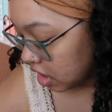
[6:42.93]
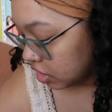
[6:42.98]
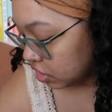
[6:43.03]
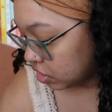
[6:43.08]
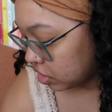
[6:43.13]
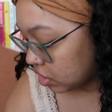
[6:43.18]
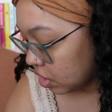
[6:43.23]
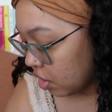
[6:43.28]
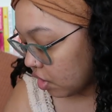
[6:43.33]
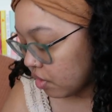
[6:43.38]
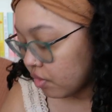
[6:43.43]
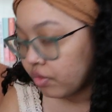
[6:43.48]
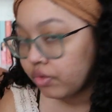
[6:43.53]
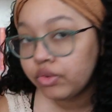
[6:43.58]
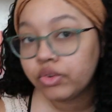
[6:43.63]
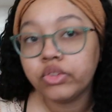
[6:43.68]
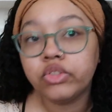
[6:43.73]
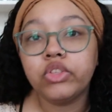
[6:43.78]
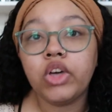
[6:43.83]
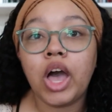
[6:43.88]
So
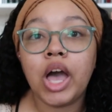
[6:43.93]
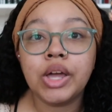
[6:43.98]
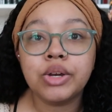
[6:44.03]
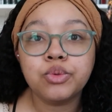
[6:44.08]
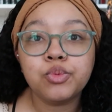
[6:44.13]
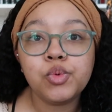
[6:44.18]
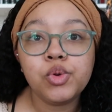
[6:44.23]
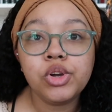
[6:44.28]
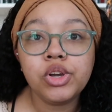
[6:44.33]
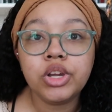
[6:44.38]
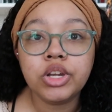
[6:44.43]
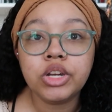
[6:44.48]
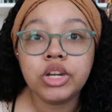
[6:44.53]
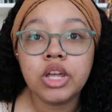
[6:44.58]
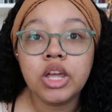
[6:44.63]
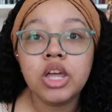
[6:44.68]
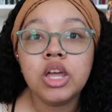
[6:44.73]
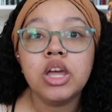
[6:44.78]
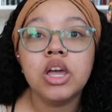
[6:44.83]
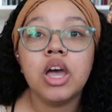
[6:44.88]
for that one,
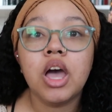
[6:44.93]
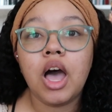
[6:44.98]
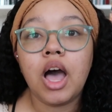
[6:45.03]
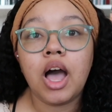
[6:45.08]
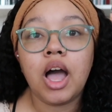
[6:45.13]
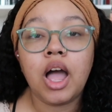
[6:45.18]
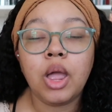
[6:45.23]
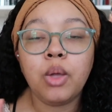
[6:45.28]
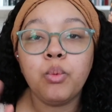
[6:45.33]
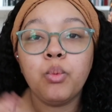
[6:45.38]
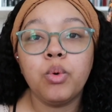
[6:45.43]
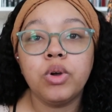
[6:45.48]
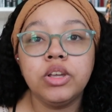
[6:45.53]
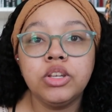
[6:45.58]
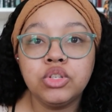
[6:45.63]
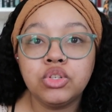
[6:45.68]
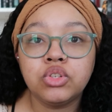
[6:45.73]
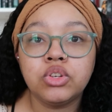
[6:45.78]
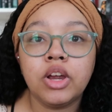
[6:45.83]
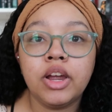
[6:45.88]
I
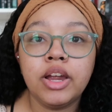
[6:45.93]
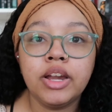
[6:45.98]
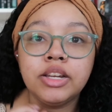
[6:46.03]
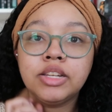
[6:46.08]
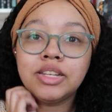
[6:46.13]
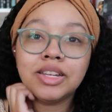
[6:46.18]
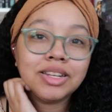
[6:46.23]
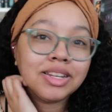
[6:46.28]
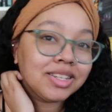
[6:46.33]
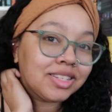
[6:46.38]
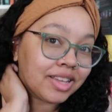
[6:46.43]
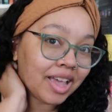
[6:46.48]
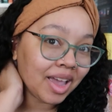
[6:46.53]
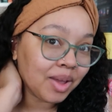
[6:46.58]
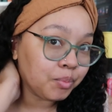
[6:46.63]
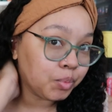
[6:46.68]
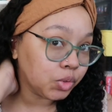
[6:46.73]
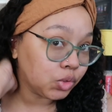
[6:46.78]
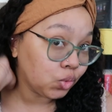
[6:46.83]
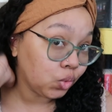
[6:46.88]
was trying to
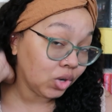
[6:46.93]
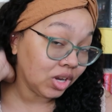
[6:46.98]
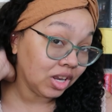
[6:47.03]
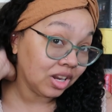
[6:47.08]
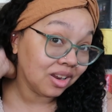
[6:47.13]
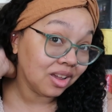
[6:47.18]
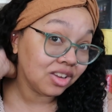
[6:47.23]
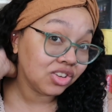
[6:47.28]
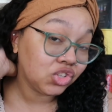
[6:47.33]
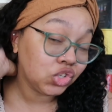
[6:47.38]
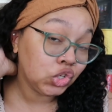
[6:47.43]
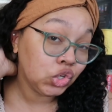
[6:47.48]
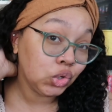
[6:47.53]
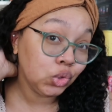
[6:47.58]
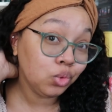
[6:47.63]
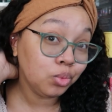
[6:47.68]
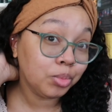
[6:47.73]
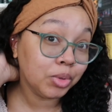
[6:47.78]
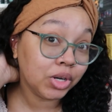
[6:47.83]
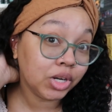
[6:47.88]
decide between
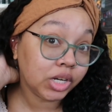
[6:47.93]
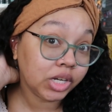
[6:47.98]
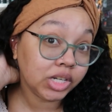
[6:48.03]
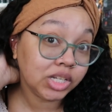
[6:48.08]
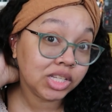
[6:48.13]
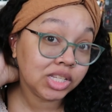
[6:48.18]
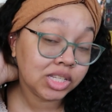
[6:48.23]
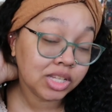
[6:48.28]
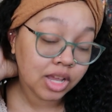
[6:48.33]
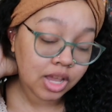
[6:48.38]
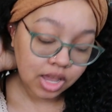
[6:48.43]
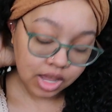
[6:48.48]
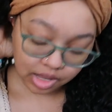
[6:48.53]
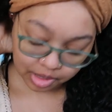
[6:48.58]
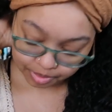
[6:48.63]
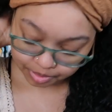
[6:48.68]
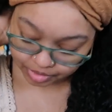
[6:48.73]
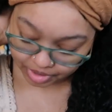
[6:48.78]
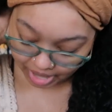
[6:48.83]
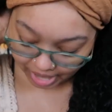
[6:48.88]
two books,
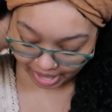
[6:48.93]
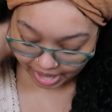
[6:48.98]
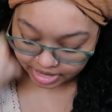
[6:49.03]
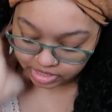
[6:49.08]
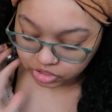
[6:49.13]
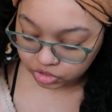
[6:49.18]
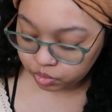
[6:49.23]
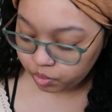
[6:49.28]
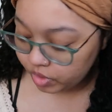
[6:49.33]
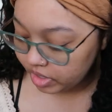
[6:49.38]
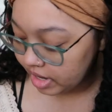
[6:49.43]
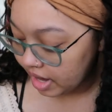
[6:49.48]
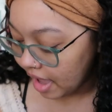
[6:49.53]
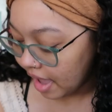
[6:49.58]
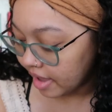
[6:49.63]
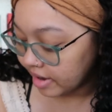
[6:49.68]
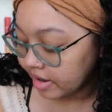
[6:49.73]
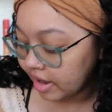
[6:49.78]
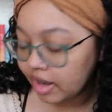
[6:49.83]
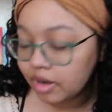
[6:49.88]
but I just went
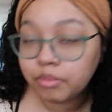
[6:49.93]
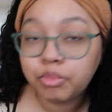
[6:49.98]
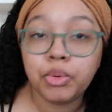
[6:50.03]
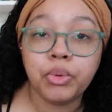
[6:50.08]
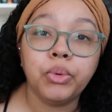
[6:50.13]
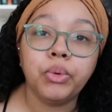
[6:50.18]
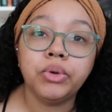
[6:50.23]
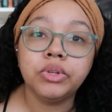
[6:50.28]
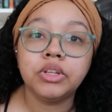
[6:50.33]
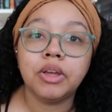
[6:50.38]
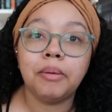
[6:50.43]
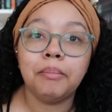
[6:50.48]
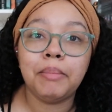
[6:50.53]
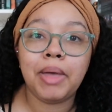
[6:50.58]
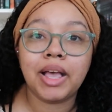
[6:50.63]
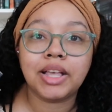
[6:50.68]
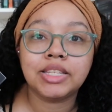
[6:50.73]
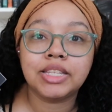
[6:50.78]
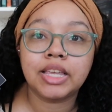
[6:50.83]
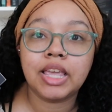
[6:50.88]
ahead and pulled
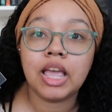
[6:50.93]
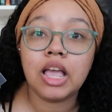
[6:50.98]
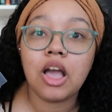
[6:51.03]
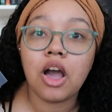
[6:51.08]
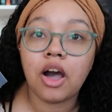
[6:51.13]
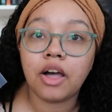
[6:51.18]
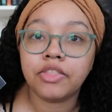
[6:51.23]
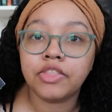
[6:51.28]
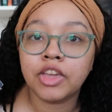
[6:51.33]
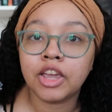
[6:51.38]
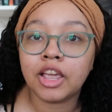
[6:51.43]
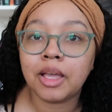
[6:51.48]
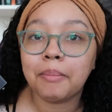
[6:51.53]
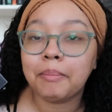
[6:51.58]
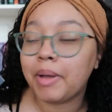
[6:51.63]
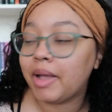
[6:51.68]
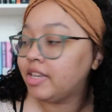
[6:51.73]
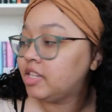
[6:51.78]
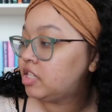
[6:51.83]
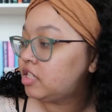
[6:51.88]
Mexican Gothic
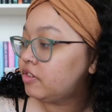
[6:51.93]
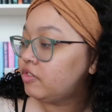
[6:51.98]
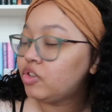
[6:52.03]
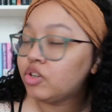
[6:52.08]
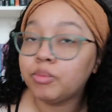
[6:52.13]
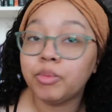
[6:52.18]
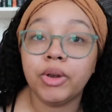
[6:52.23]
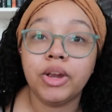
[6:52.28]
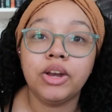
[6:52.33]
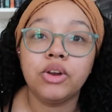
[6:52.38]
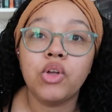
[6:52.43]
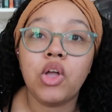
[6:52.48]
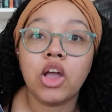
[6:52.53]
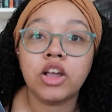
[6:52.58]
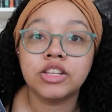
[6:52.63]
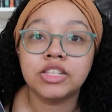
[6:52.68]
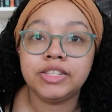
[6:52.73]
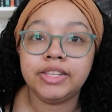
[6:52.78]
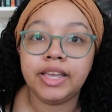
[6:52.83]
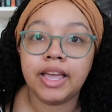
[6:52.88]
by Silvia
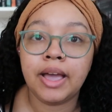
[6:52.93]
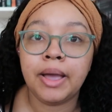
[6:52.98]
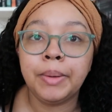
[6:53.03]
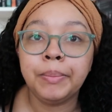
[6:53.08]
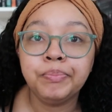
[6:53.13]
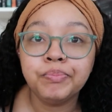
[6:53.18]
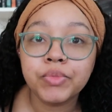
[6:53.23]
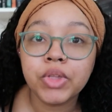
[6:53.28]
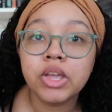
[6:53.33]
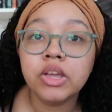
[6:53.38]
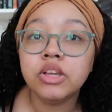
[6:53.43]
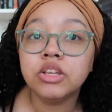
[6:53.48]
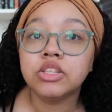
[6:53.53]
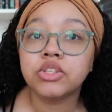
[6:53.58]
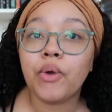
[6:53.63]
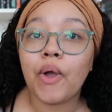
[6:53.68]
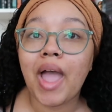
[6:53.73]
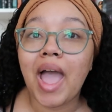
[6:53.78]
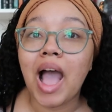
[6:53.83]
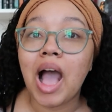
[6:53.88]
Moreno-Garcia.
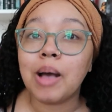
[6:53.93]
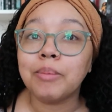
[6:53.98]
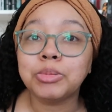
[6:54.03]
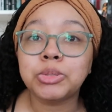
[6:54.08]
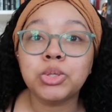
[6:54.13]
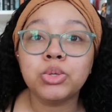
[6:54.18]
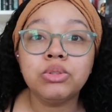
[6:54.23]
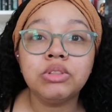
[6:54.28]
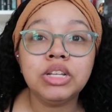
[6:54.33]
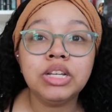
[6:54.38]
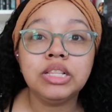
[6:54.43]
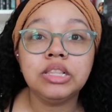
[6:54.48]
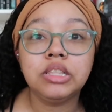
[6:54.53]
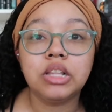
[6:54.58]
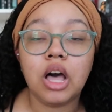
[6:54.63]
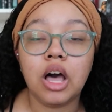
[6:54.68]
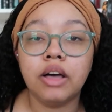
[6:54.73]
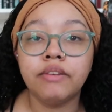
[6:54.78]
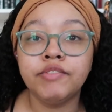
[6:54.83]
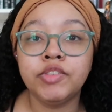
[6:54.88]
So I absolutely
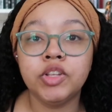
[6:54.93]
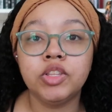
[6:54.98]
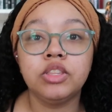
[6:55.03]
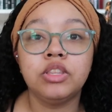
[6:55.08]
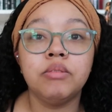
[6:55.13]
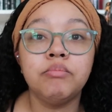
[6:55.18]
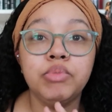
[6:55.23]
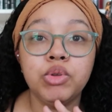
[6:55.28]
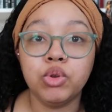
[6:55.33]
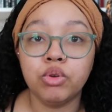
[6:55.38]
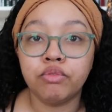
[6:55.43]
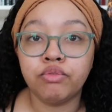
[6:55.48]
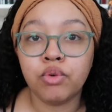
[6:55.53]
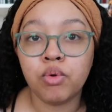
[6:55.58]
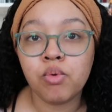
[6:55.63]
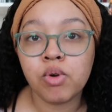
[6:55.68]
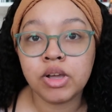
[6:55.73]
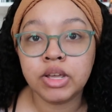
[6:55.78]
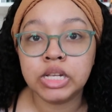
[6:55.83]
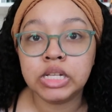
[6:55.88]
loved The
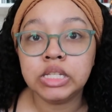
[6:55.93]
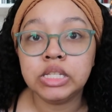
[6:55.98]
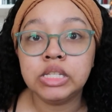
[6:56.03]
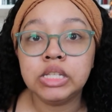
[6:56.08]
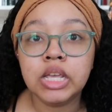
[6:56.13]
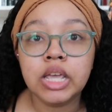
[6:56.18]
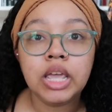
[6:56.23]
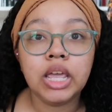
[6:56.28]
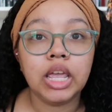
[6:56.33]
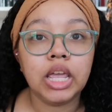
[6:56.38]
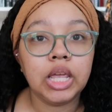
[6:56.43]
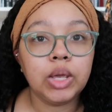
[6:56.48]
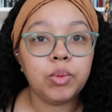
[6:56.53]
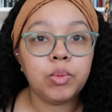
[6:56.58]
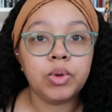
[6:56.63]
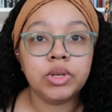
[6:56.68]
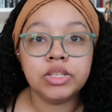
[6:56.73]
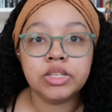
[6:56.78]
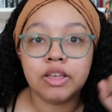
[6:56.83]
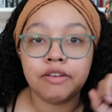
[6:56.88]
Beautiful Ones. It
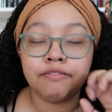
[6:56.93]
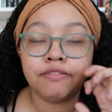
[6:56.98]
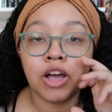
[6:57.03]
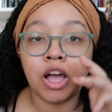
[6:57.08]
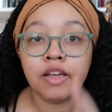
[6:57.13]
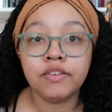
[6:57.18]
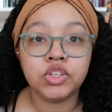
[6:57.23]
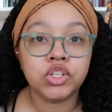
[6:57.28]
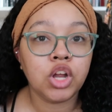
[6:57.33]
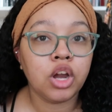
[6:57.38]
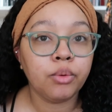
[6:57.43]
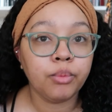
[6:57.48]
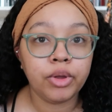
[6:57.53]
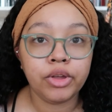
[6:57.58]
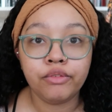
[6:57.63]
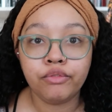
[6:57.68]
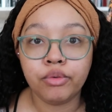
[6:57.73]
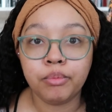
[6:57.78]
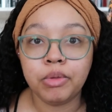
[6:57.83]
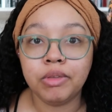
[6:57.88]
was a 5-star
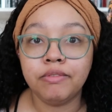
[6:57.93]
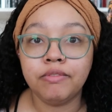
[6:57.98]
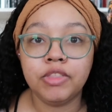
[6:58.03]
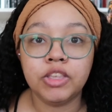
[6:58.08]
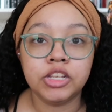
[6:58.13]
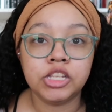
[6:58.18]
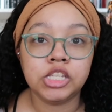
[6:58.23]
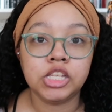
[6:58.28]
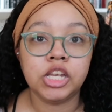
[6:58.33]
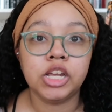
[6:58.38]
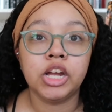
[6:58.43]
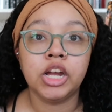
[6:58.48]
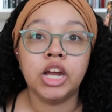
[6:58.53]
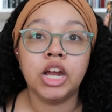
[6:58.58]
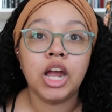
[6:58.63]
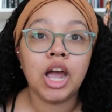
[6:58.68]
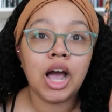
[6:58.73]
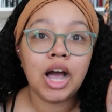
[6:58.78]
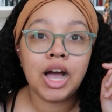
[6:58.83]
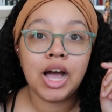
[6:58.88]
read for me this
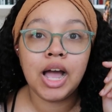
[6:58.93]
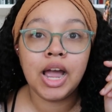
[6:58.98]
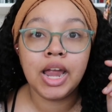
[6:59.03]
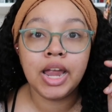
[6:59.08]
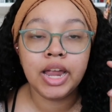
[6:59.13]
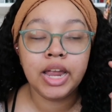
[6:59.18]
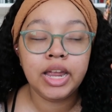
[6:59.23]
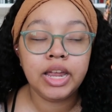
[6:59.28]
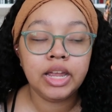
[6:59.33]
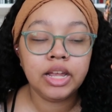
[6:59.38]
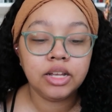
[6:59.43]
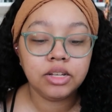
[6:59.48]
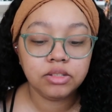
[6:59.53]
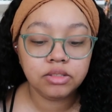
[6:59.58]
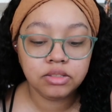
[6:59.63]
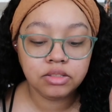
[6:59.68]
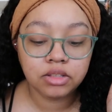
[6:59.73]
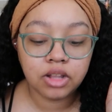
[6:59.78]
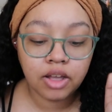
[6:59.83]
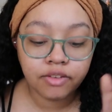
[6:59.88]
year. I
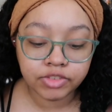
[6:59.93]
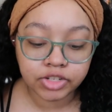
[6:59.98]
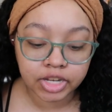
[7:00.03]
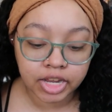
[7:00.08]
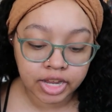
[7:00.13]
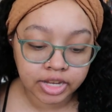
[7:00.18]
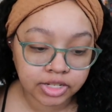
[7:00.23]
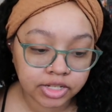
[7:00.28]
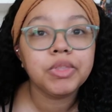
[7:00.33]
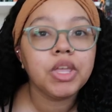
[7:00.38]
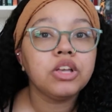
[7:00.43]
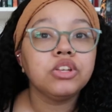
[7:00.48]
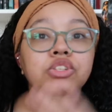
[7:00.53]
loved it.